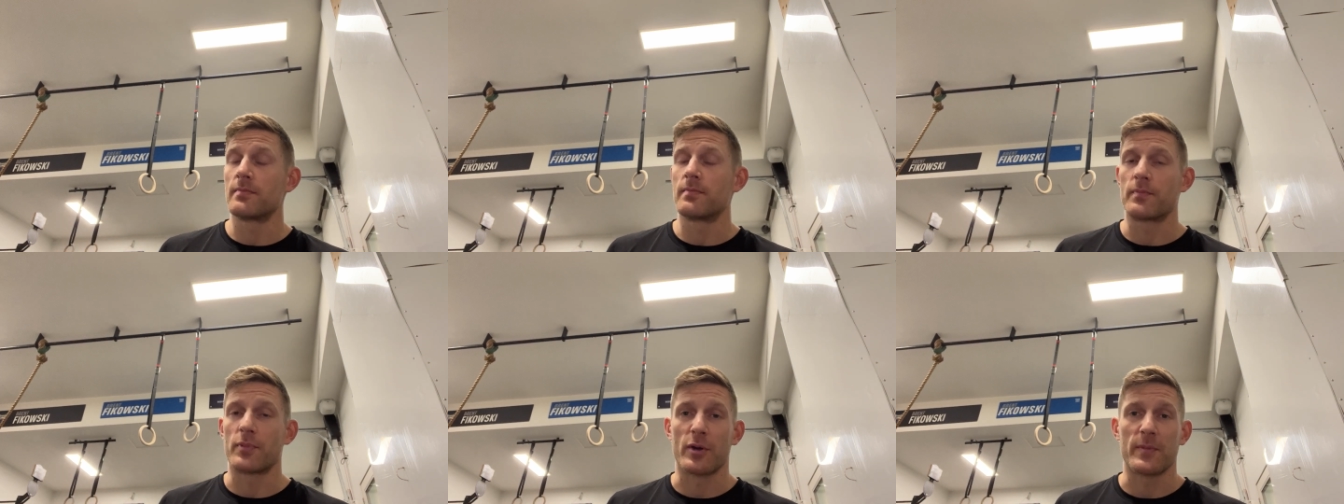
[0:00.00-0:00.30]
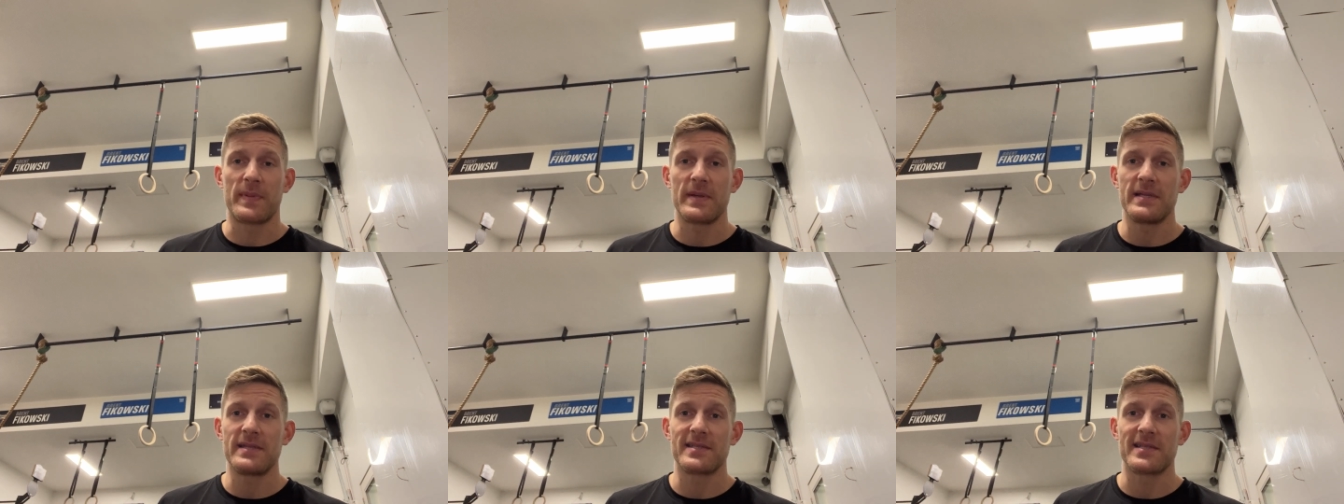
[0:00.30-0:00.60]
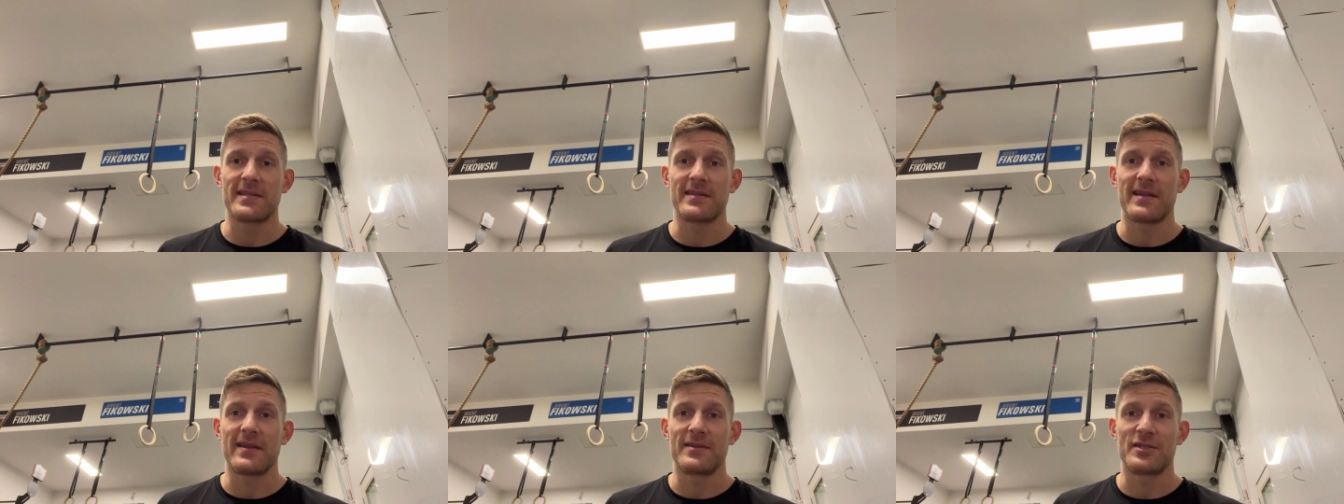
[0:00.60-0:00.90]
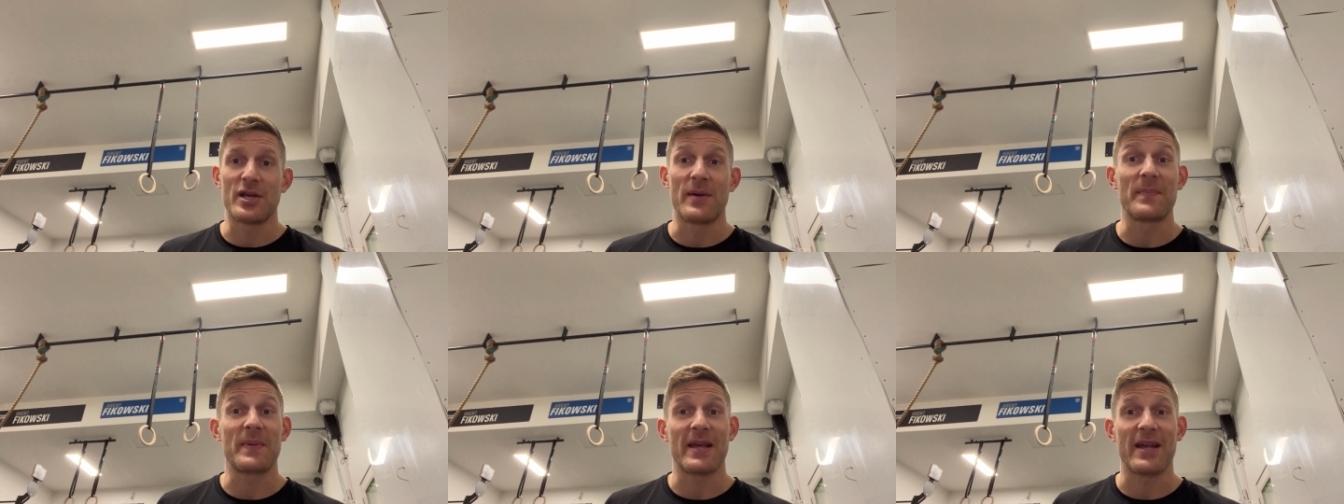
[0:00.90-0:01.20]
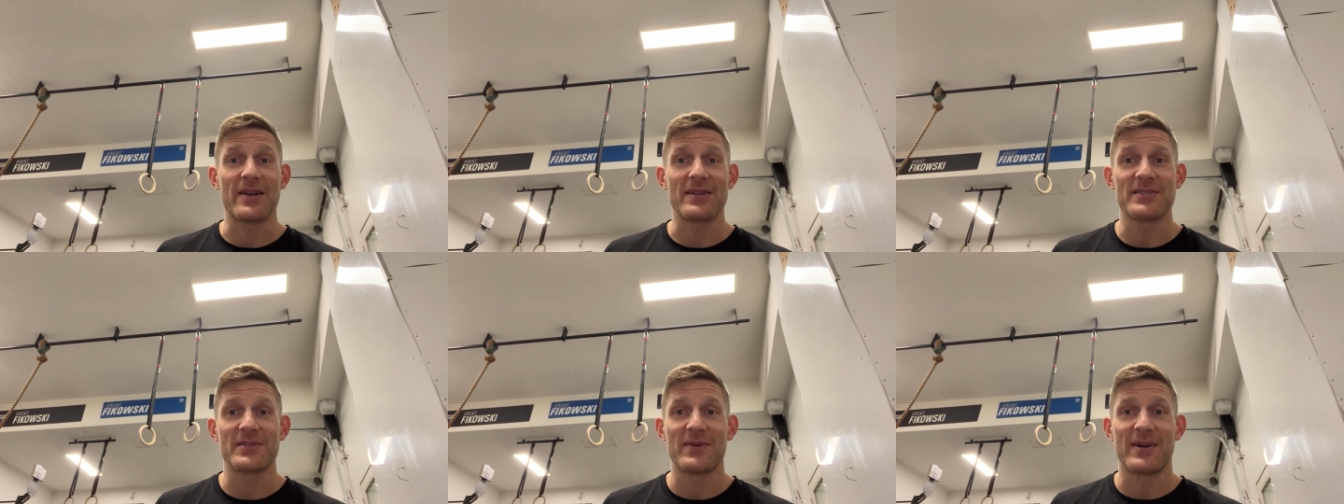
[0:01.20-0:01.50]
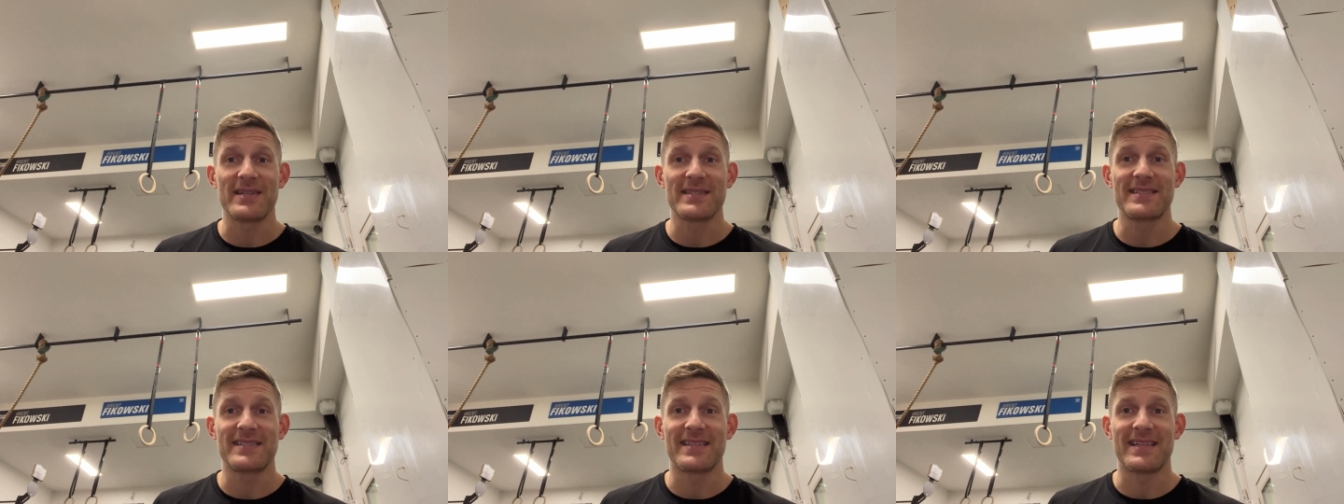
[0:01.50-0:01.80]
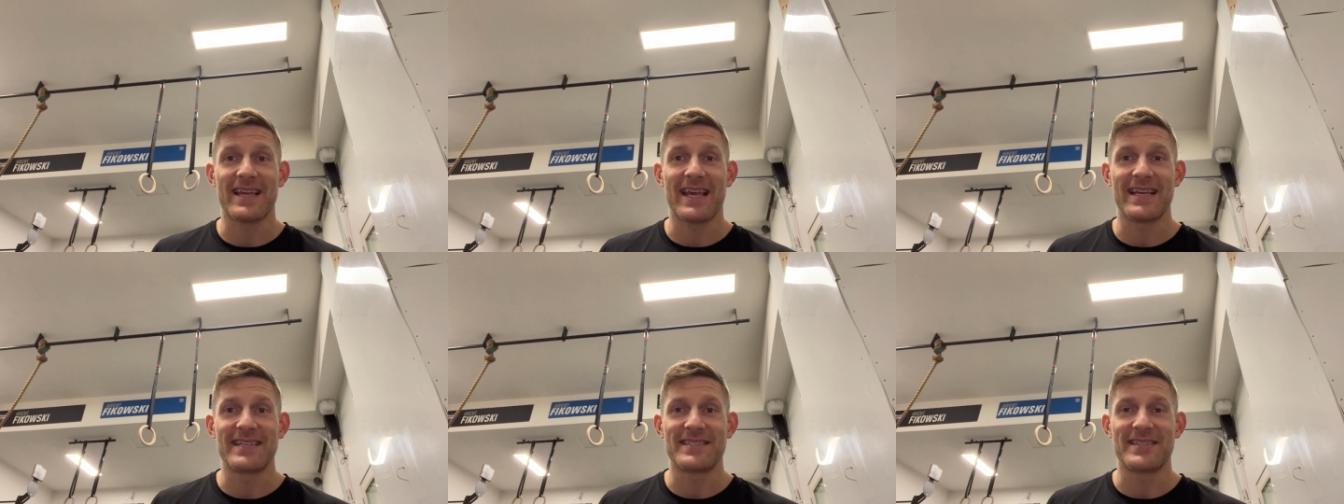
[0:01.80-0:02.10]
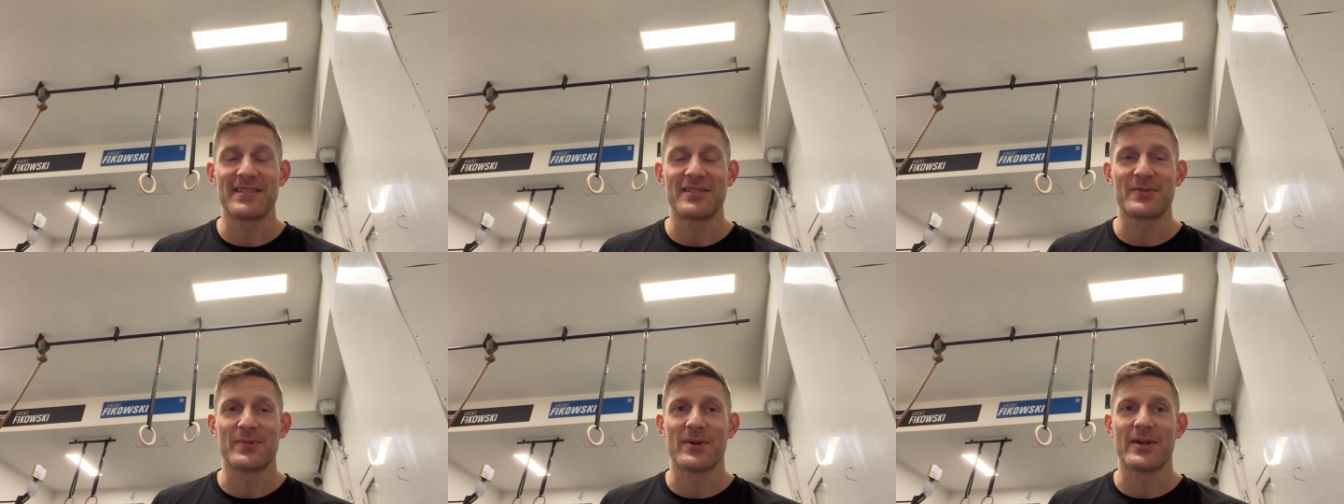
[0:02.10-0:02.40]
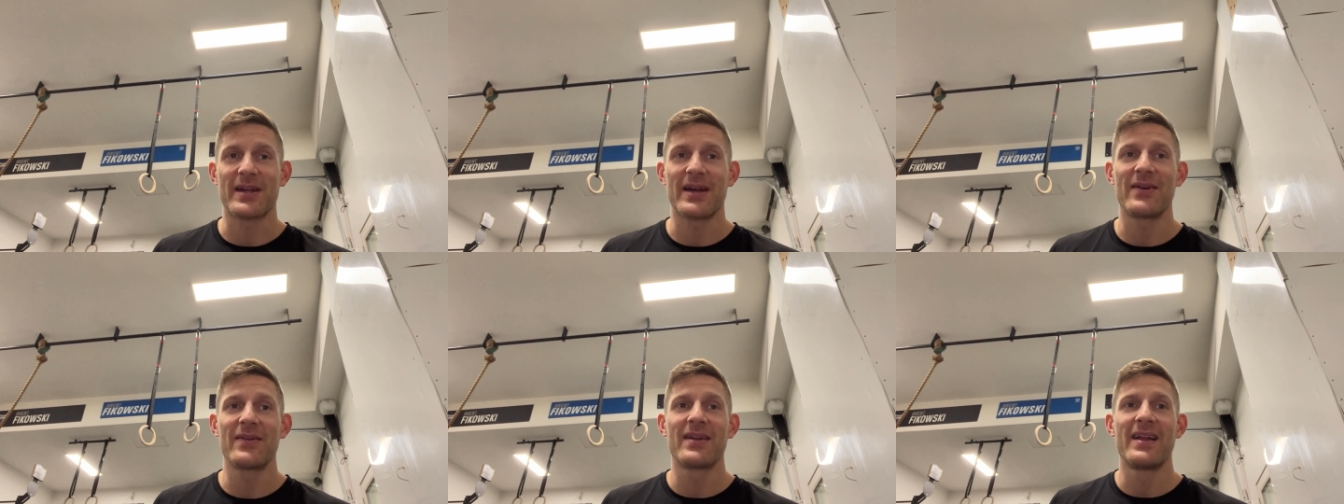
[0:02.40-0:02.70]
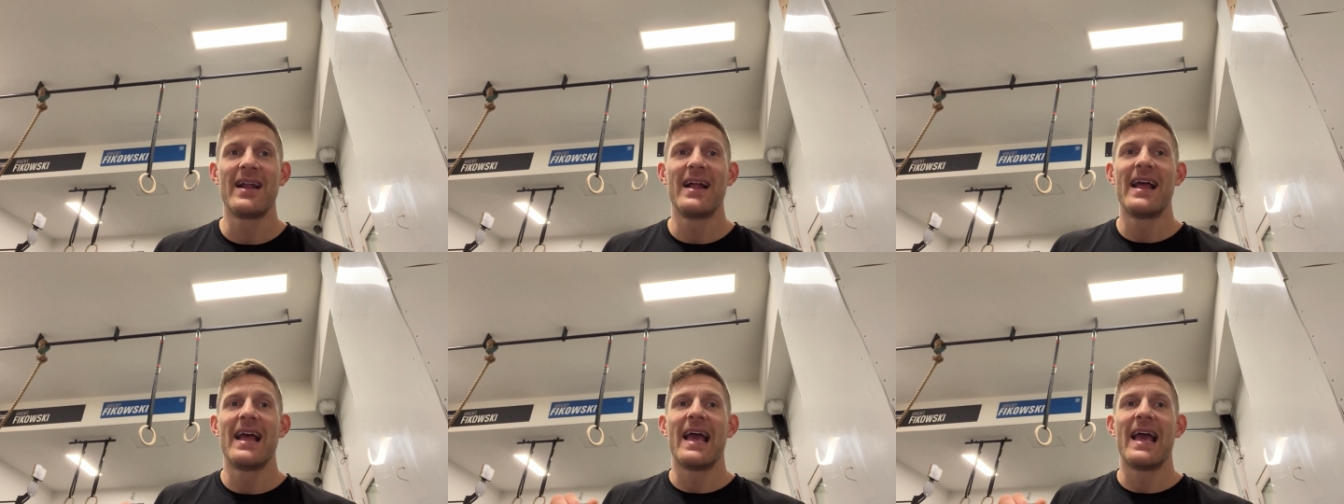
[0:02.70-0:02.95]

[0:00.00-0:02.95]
burpees and jumping air squats in the case of this workout,